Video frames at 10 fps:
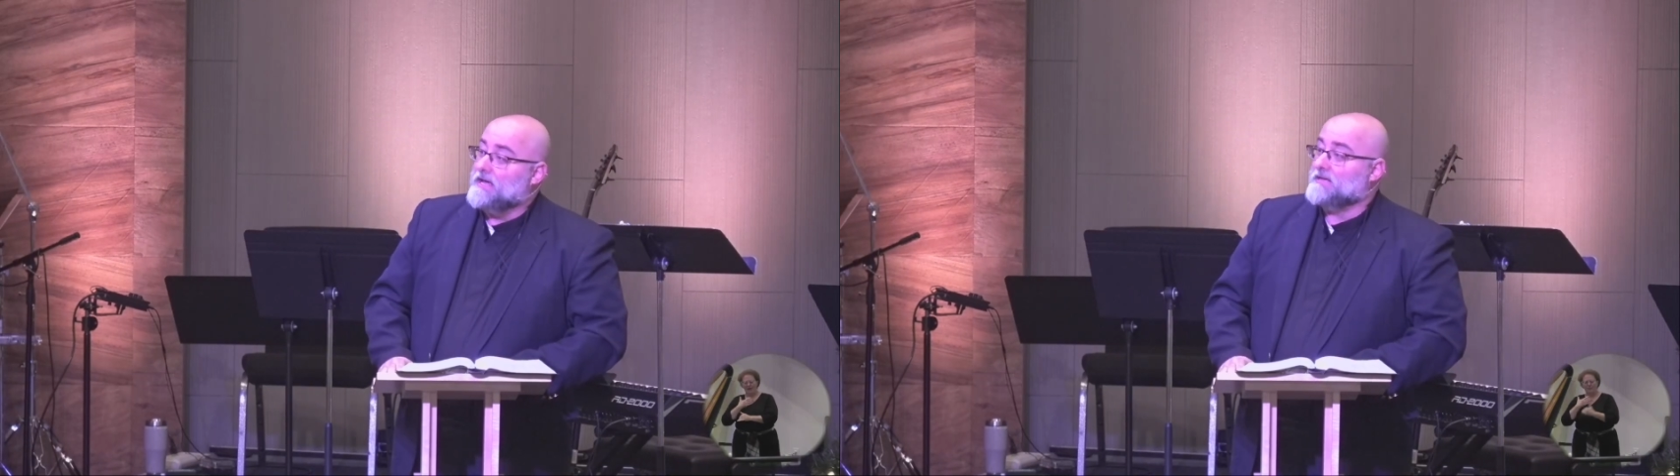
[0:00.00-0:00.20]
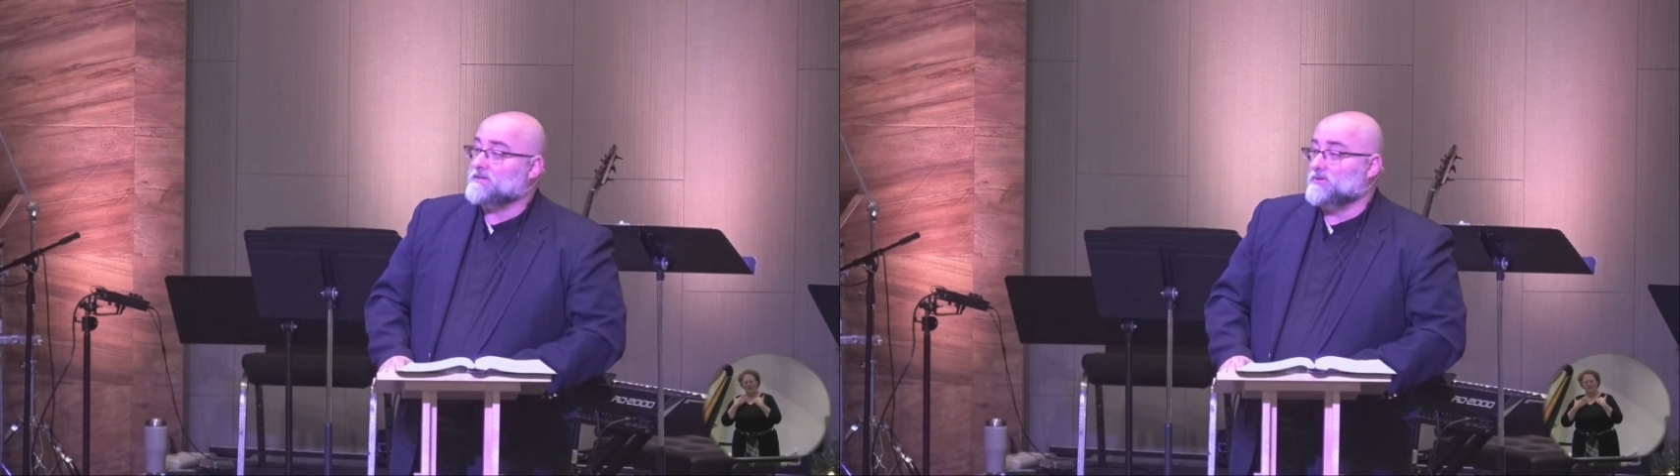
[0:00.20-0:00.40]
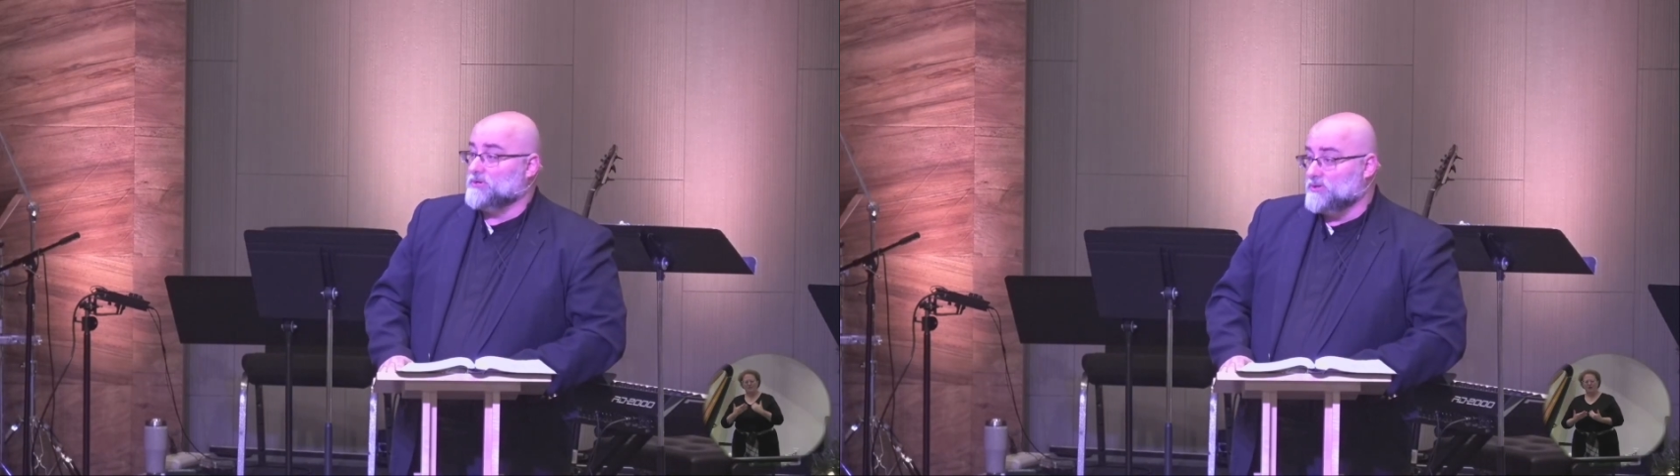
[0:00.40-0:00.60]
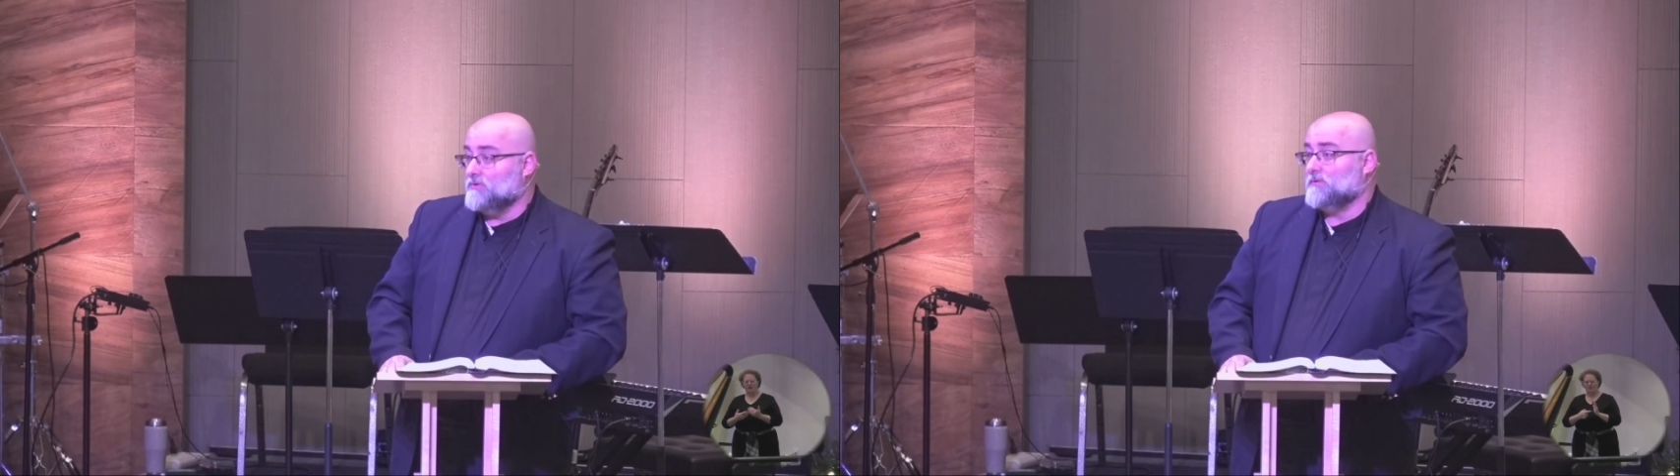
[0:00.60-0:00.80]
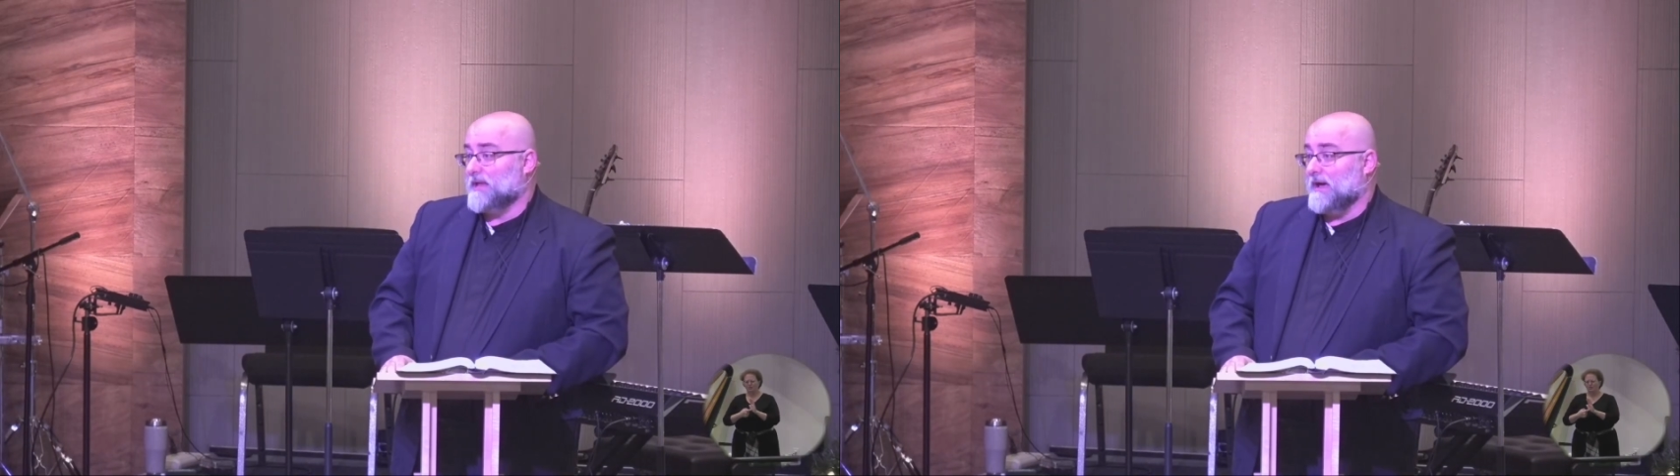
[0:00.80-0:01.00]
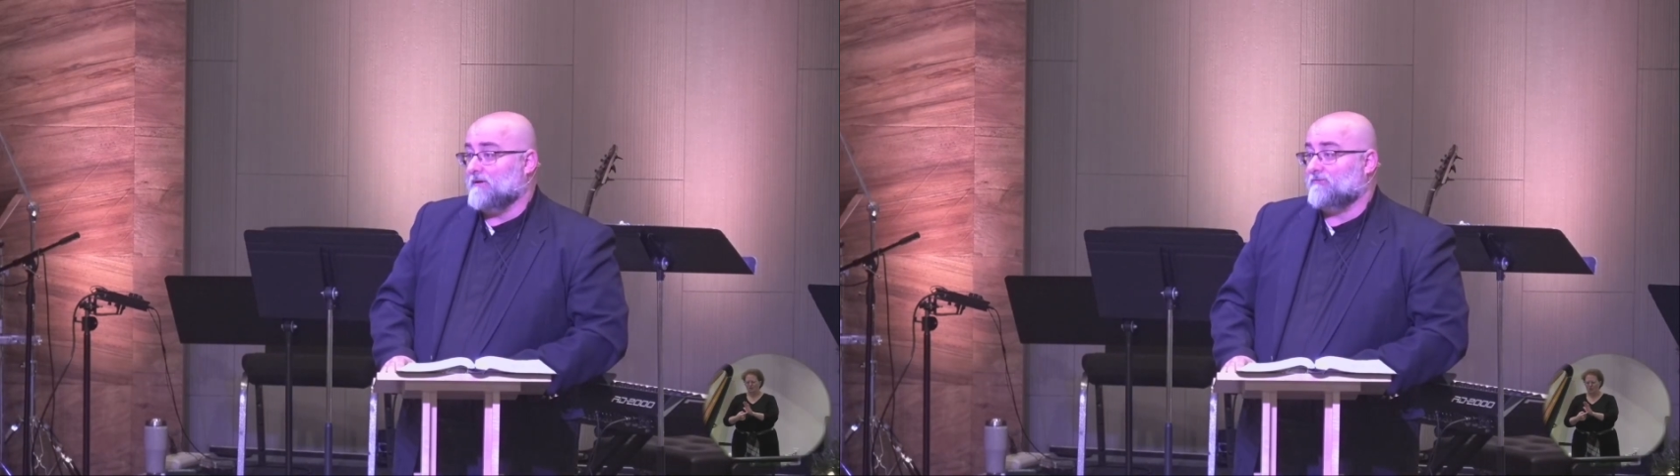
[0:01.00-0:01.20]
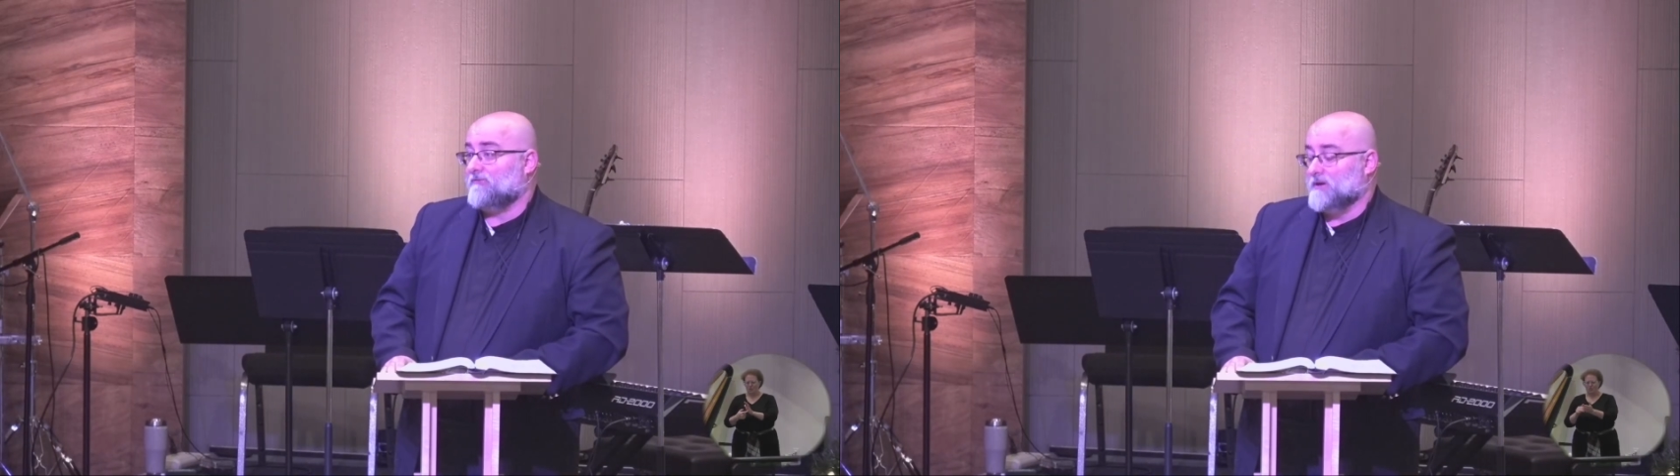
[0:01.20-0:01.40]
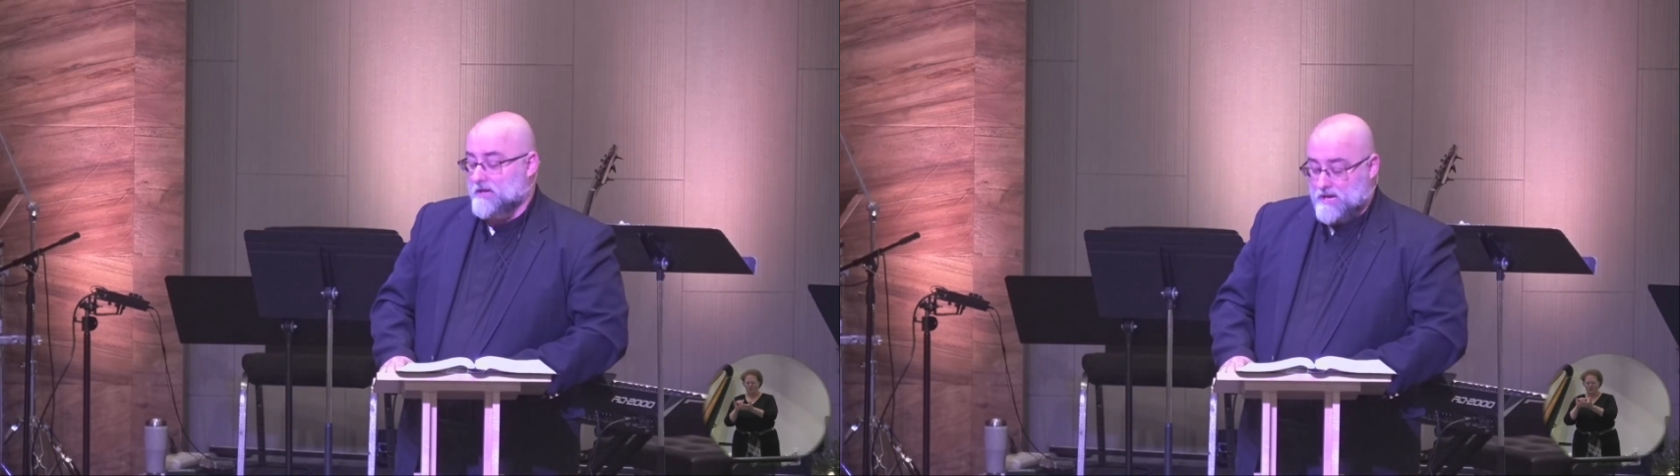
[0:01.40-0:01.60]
is a new life